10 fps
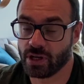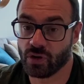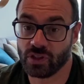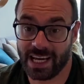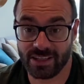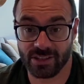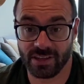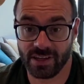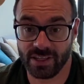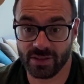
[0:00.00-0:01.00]
and
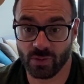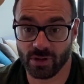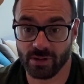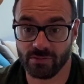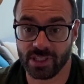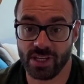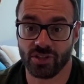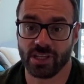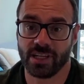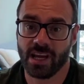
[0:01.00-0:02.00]
contextualize what I'm
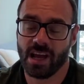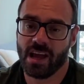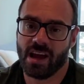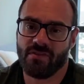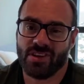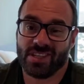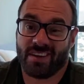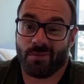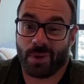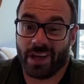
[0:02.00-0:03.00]
teaching and for you to
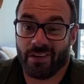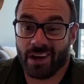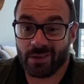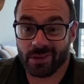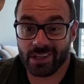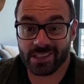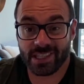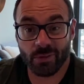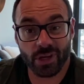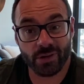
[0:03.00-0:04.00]
have a play around with it and
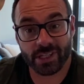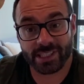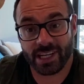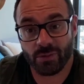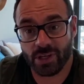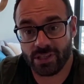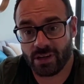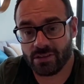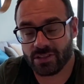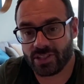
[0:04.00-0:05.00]
see what you understand and what you
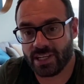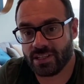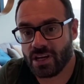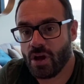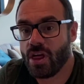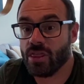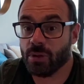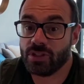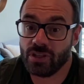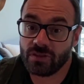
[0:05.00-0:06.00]
don't understand. The
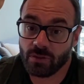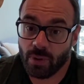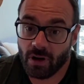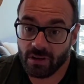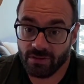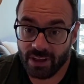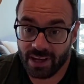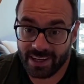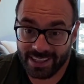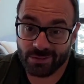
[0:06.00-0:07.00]
most useful part of
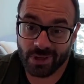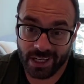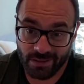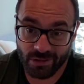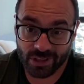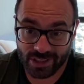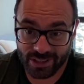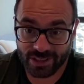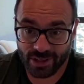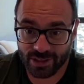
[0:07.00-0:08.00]
that is really for us to
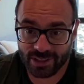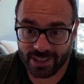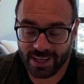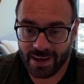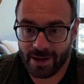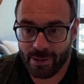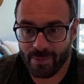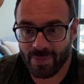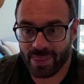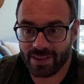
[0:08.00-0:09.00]
discuss.
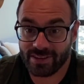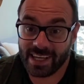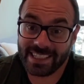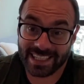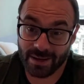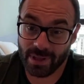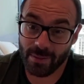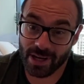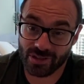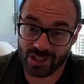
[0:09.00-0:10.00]
So that is going to be the
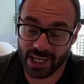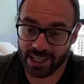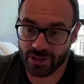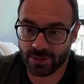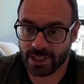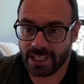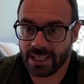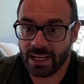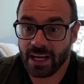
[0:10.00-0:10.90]
major challenge really.